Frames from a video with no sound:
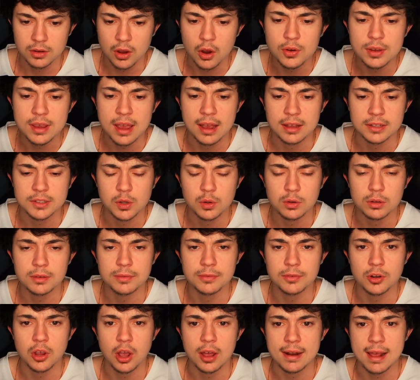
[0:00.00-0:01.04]
Oh yeah, I totally
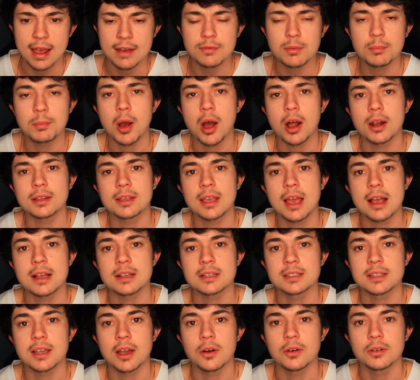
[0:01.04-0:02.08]
forgot. I have a
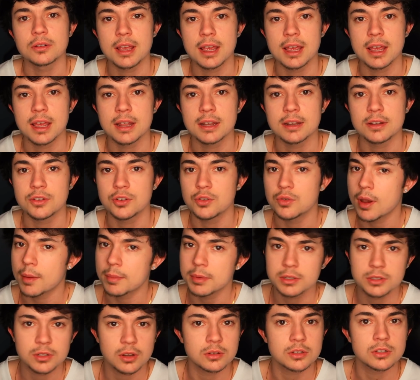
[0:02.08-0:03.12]
podcast out and new
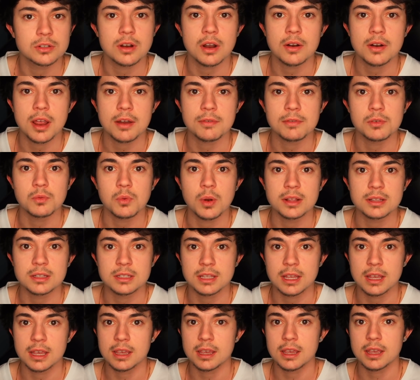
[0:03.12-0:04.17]
episodes are out every
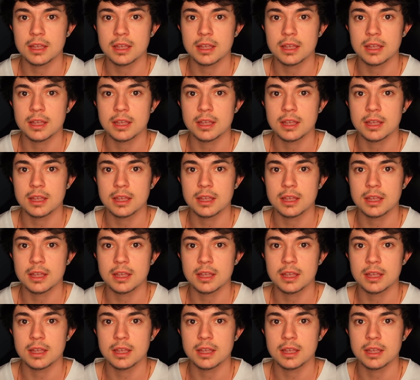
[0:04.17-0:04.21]
Wednesday.